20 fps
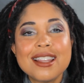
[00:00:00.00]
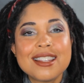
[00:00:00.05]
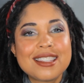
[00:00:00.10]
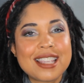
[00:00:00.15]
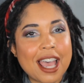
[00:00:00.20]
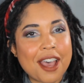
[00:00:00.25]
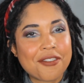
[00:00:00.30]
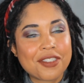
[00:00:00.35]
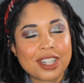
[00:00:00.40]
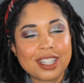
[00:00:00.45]

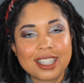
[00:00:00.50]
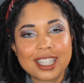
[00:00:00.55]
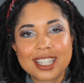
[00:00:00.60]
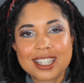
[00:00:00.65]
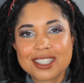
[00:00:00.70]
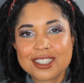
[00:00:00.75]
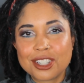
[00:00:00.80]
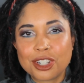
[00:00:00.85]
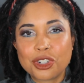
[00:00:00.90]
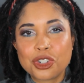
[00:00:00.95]
definitely
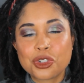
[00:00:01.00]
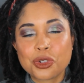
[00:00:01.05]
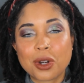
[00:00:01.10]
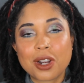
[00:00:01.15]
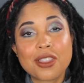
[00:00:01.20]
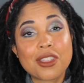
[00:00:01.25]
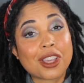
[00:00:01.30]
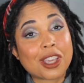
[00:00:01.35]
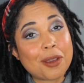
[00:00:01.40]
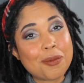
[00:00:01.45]
consider
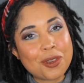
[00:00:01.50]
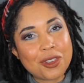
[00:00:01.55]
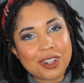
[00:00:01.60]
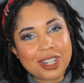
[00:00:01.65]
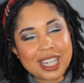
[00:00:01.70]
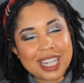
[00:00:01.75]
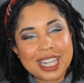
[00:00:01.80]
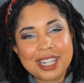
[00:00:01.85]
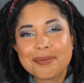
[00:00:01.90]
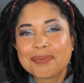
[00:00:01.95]
joining the
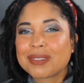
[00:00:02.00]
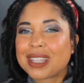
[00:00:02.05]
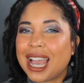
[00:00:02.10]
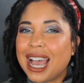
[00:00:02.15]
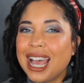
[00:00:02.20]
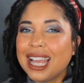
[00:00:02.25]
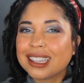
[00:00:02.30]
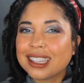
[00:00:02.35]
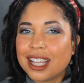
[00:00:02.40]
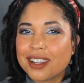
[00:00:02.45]
community.
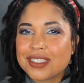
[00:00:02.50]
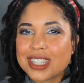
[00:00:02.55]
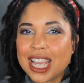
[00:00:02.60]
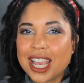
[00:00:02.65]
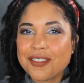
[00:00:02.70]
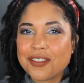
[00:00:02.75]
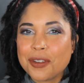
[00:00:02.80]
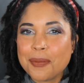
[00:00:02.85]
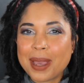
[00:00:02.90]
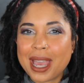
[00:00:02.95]
I'd love to
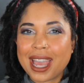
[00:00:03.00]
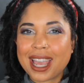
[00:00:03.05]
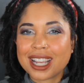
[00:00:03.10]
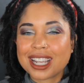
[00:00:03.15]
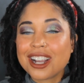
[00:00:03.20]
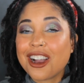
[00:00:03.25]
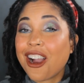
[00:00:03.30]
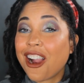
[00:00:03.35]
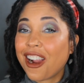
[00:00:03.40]
have you back.